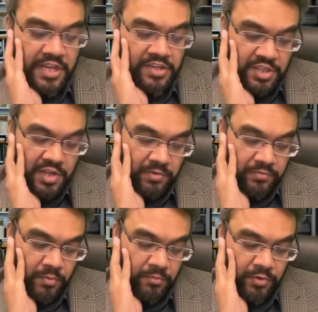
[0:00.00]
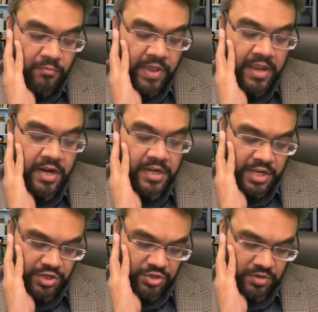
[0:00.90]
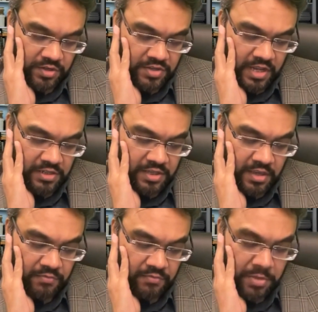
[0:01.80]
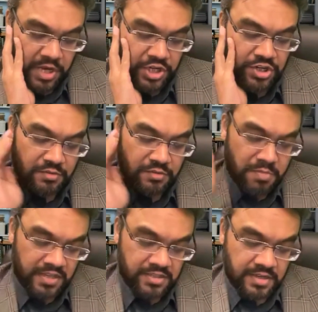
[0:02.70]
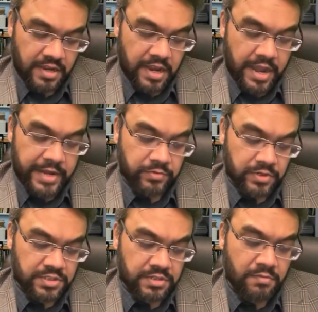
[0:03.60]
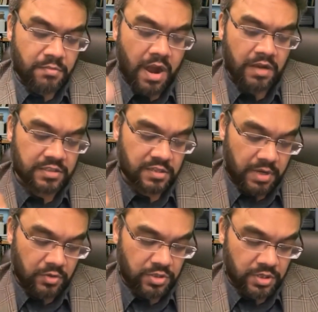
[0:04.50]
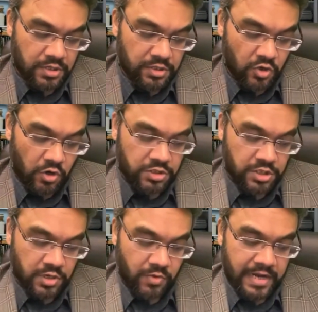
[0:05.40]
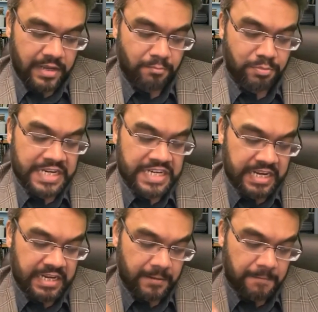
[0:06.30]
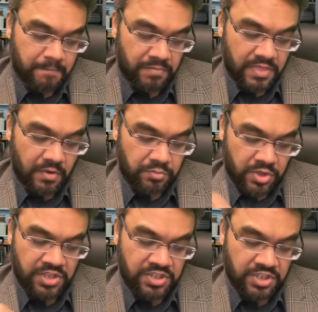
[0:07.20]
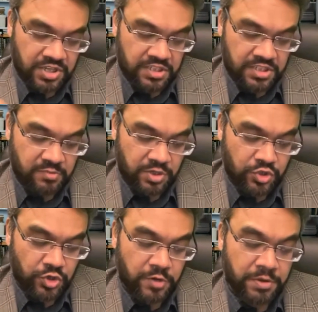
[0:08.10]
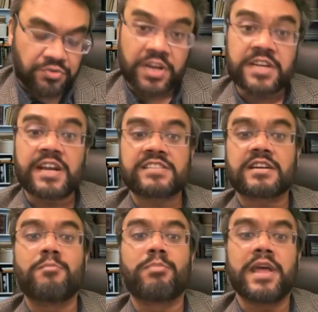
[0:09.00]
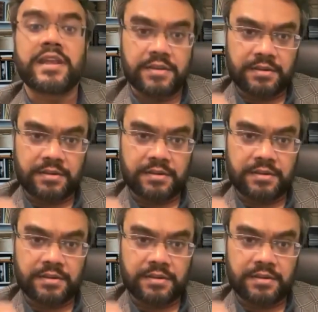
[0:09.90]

is another one from Venkatesh. He's asking if a patient makes adverse remarks about doctor while completing the 360 assessment, should it be treated as a complaint?